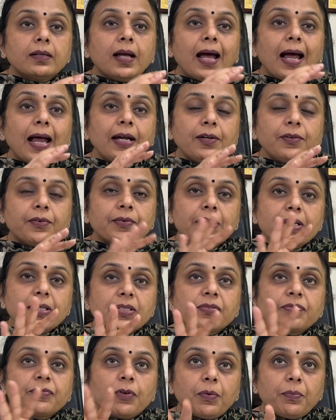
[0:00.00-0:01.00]
at
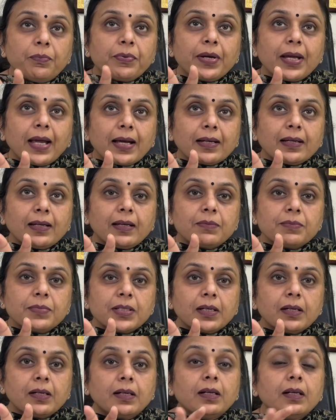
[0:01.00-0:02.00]
risk for
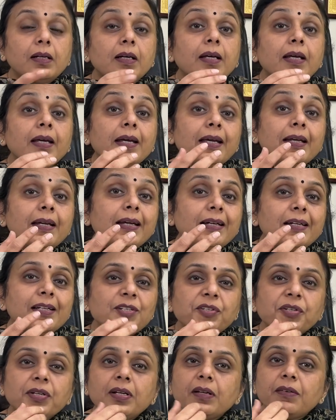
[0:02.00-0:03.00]
preeclampsia. In
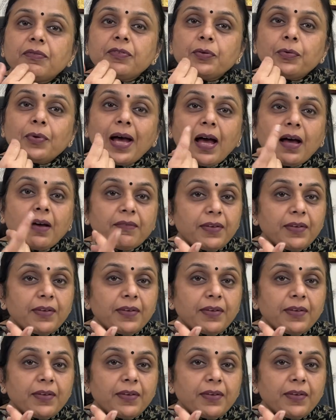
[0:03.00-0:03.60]
addition, if you have